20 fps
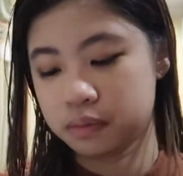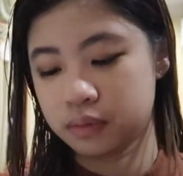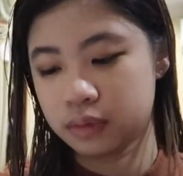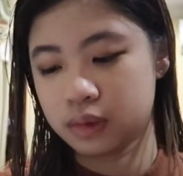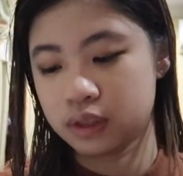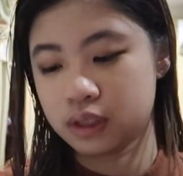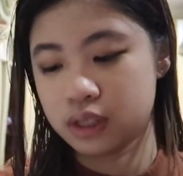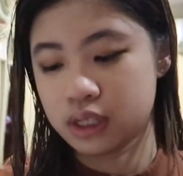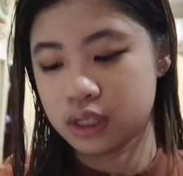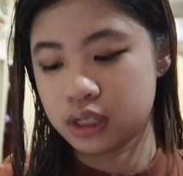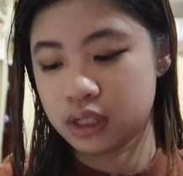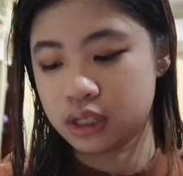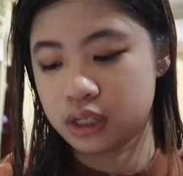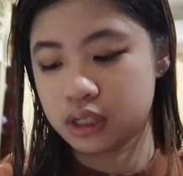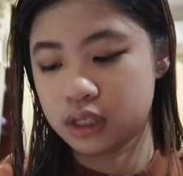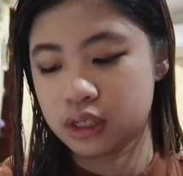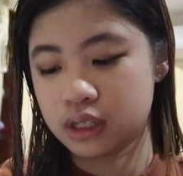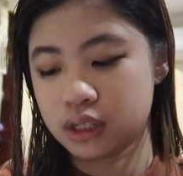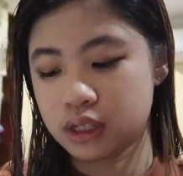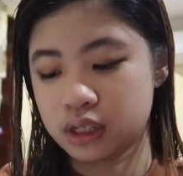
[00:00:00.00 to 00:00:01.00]

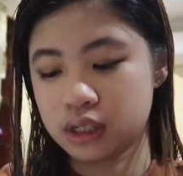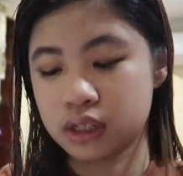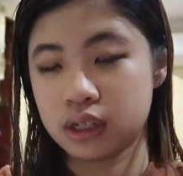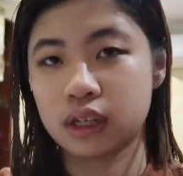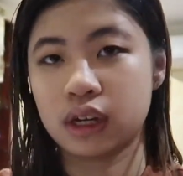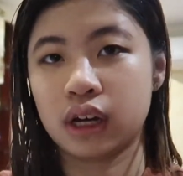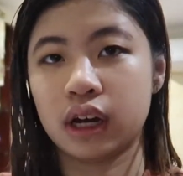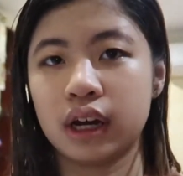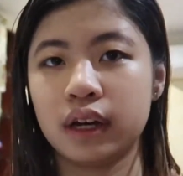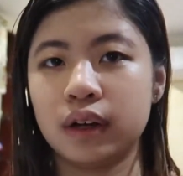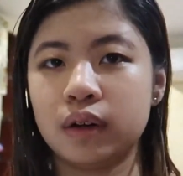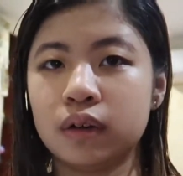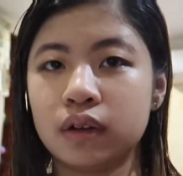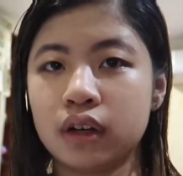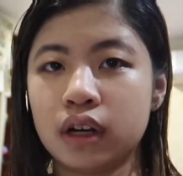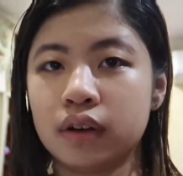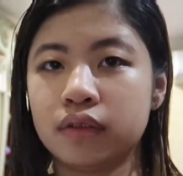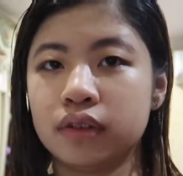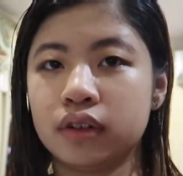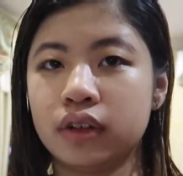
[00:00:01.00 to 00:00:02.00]
Then I don't
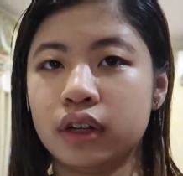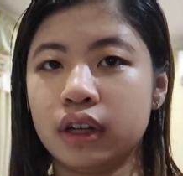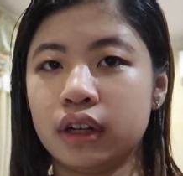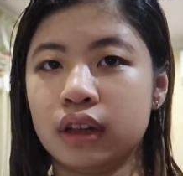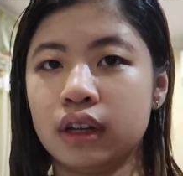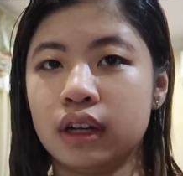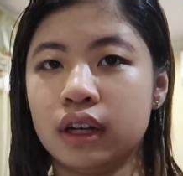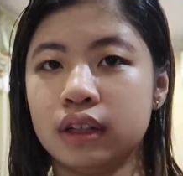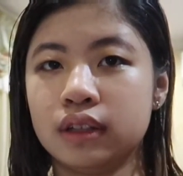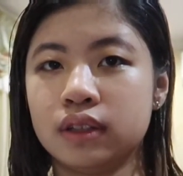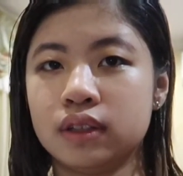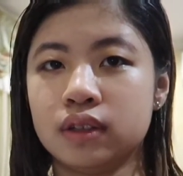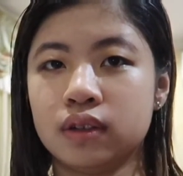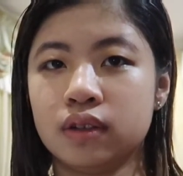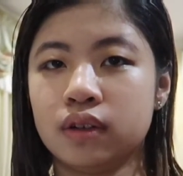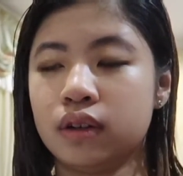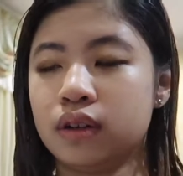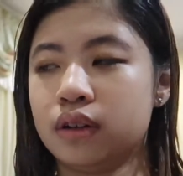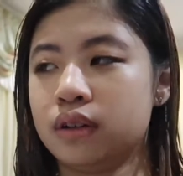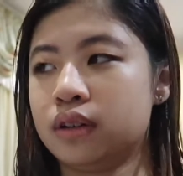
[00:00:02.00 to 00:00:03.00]
have a ring light,
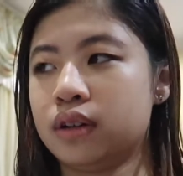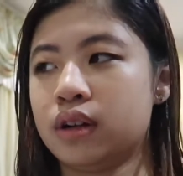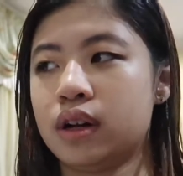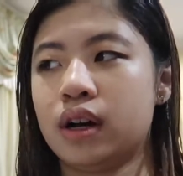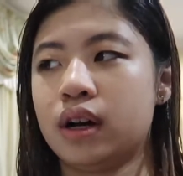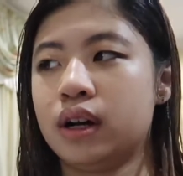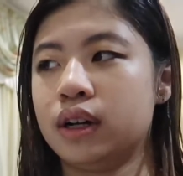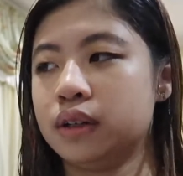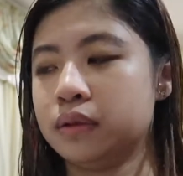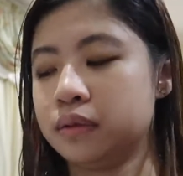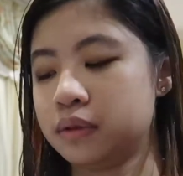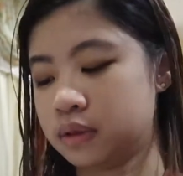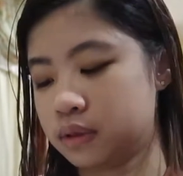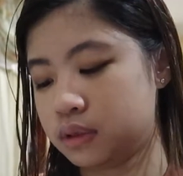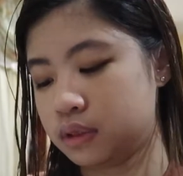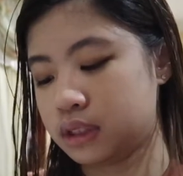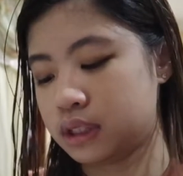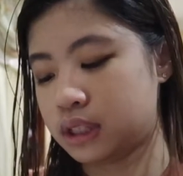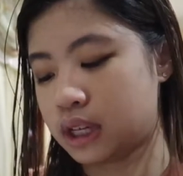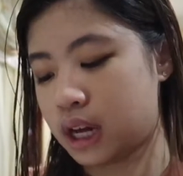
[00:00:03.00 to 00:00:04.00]
so
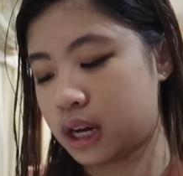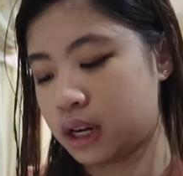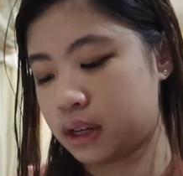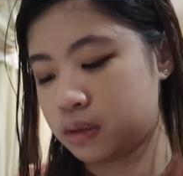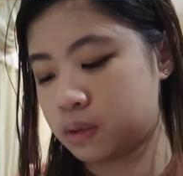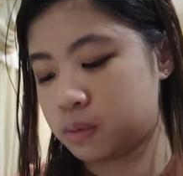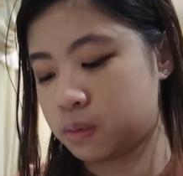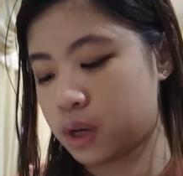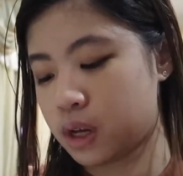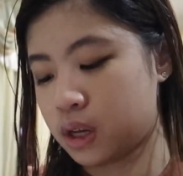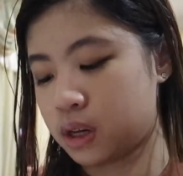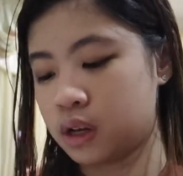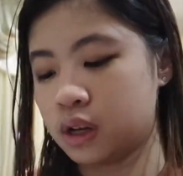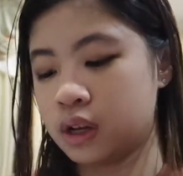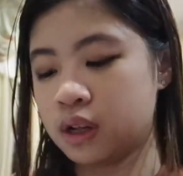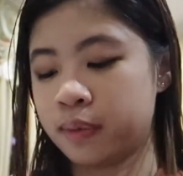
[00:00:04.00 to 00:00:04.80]
the lighting is bad.